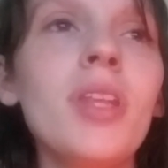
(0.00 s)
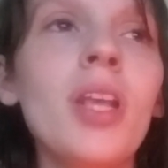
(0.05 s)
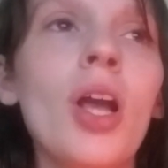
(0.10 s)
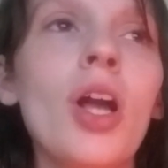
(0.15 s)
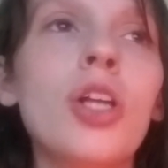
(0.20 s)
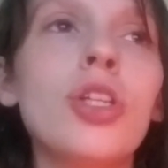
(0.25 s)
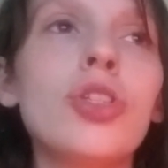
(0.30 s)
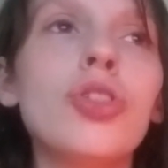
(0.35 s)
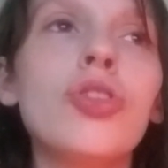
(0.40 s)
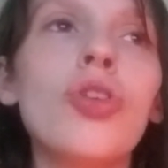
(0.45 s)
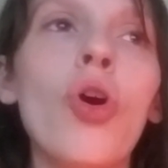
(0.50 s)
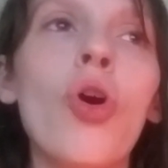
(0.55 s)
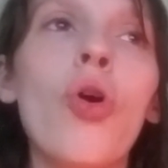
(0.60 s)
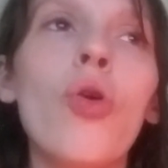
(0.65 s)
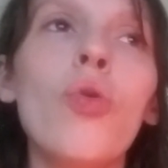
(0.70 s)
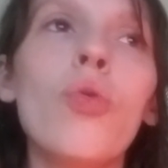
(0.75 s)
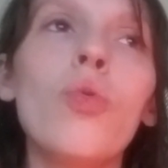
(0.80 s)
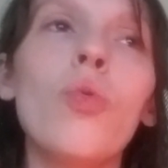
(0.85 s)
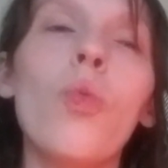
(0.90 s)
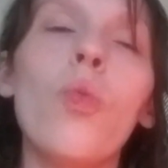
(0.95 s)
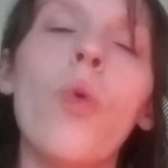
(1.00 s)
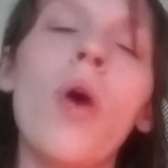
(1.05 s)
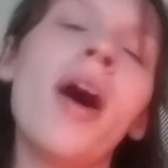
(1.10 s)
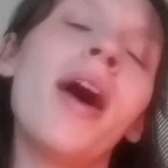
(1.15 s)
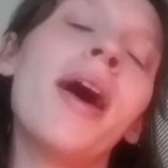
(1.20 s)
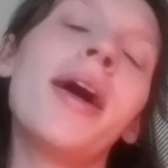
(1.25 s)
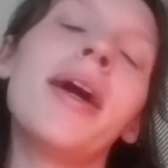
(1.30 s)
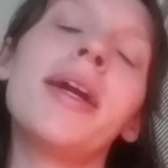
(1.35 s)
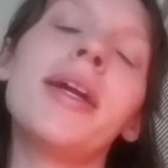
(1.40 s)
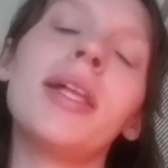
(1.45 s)
So
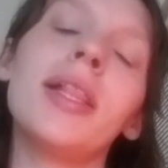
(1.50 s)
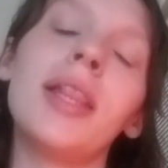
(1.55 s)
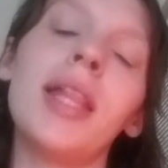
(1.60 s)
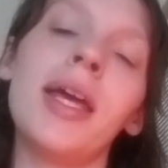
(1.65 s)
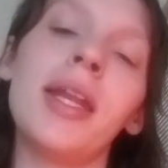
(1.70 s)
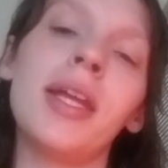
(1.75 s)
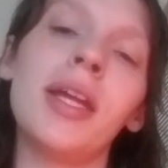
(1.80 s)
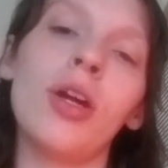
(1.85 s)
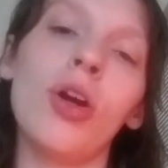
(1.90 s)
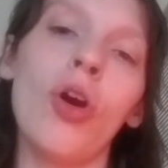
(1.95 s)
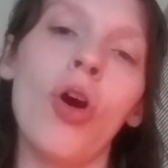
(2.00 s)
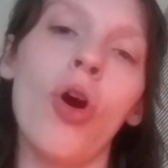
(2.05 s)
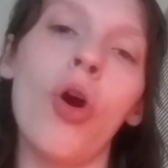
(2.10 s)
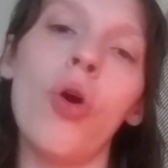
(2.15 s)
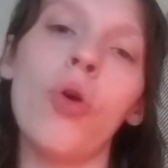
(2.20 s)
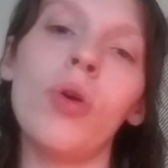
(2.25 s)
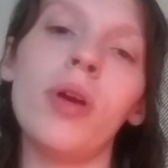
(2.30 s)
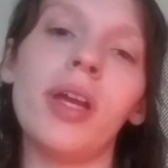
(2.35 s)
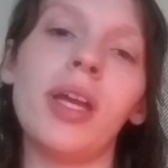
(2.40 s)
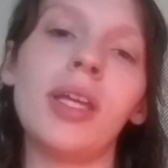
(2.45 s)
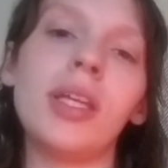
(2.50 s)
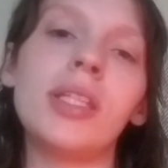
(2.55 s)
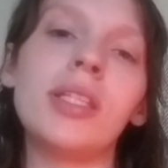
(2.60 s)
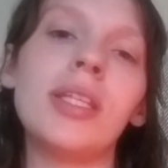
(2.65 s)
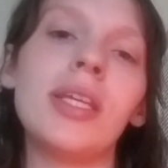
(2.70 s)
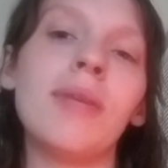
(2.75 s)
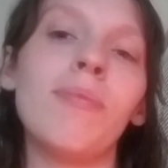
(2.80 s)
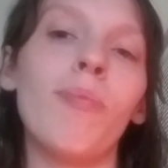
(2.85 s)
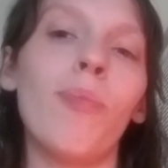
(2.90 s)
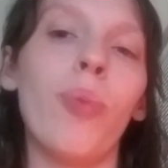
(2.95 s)
why letting go is
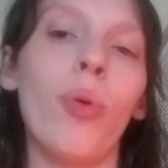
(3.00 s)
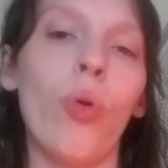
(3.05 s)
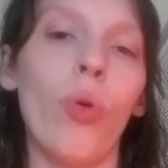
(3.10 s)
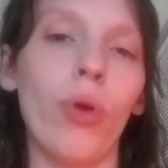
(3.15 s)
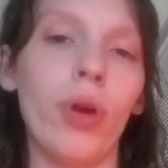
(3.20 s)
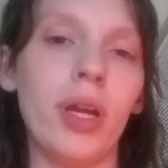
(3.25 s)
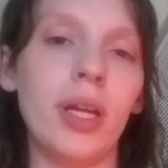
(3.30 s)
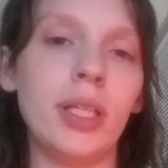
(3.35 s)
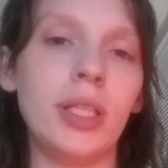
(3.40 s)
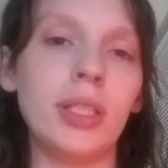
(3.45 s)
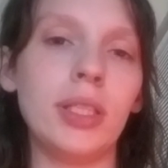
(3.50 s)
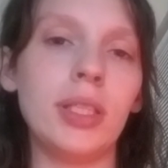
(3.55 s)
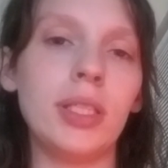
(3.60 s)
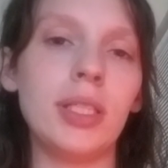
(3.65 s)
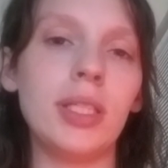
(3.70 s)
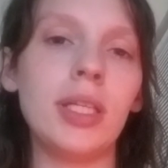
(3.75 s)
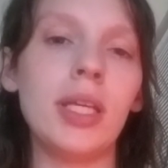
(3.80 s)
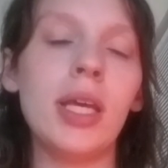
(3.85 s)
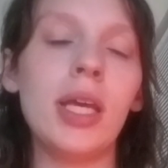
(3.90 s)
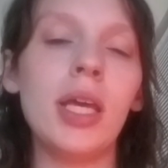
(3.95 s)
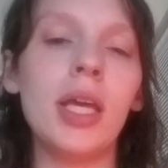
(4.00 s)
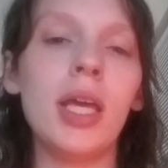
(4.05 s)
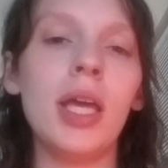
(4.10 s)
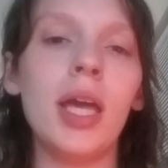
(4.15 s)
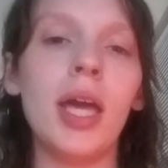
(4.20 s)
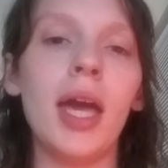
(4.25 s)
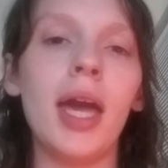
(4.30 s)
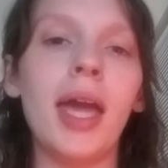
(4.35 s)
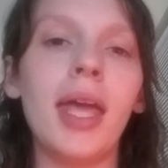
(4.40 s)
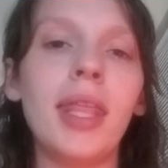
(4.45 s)
important.
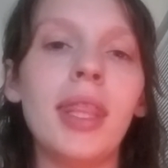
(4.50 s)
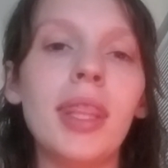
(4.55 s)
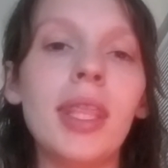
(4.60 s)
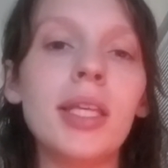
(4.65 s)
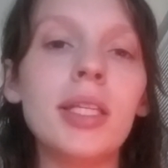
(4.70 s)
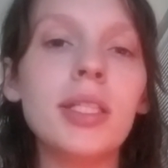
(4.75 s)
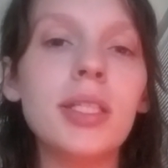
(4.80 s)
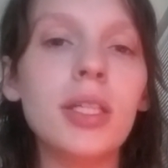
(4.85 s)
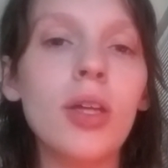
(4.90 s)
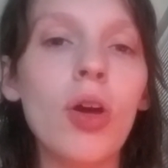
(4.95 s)
And let's